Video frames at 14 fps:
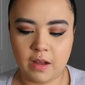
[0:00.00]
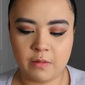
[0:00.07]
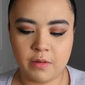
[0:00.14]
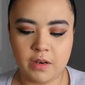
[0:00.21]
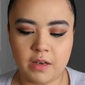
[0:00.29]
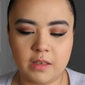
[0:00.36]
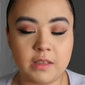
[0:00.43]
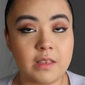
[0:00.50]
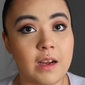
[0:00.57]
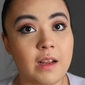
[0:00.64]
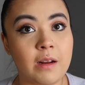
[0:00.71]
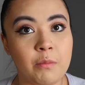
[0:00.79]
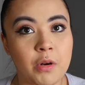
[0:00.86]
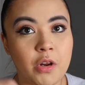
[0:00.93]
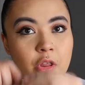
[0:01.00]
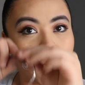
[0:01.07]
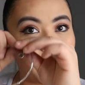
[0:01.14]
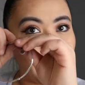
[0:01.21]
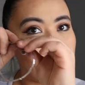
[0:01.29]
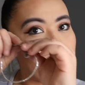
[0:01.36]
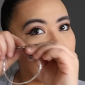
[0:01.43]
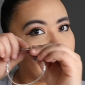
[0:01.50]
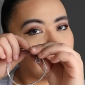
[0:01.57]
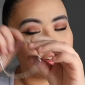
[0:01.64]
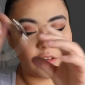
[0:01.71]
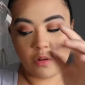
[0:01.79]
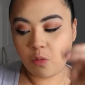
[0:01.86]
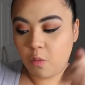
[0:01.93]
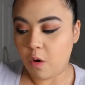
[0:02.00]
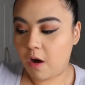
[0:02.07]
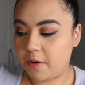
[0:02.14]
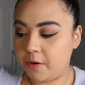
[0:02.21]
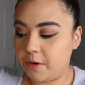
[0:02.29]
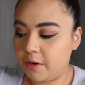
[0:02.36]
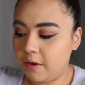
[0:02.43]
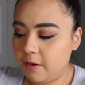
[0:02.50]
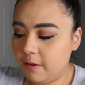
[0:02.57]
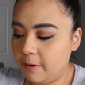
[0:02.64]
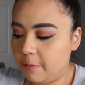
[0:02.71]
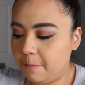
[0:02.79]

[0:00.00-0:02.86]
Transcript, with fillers: that one is done. I'm gonna throw that back into the water